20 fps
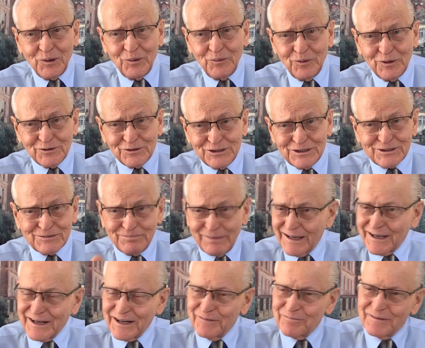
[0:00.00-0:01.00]
we'll just
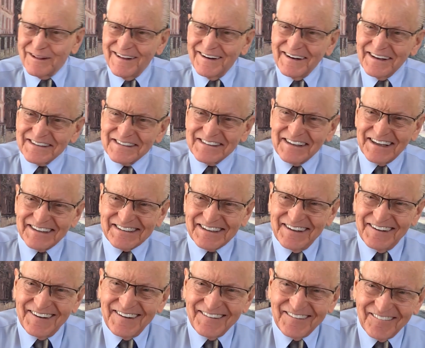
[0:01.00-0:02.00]
pick it up in the next
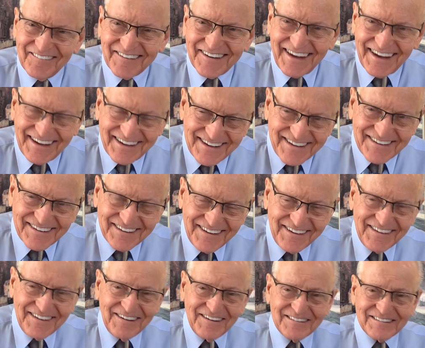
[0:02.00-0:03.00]
session, okay?
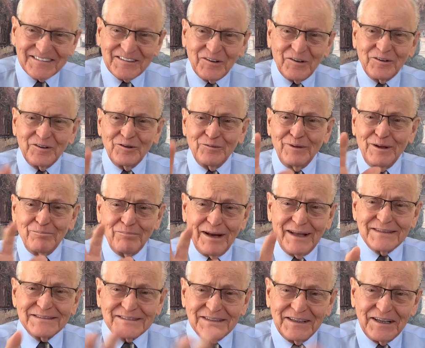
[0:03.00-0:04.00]
So you'll be
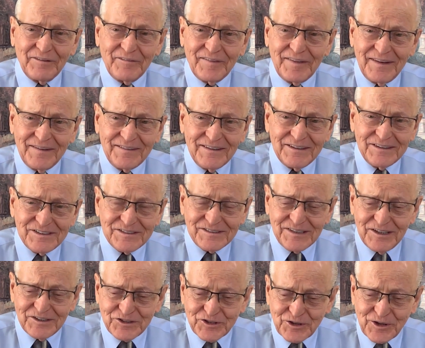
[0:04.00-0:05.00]
blessed in everything that you
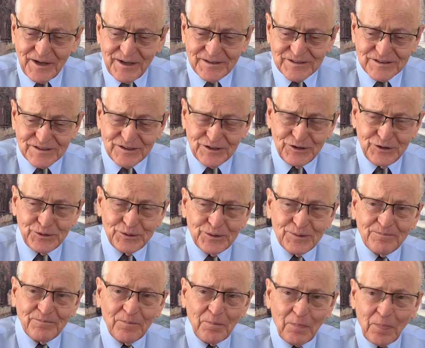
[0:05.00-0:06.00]
set your hands to do.
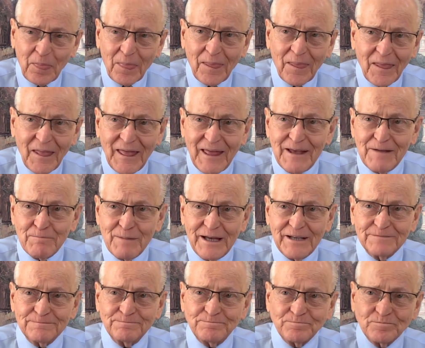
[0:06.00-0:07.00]

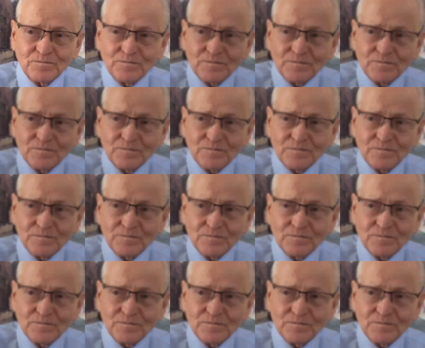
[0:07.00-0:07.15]
Amen.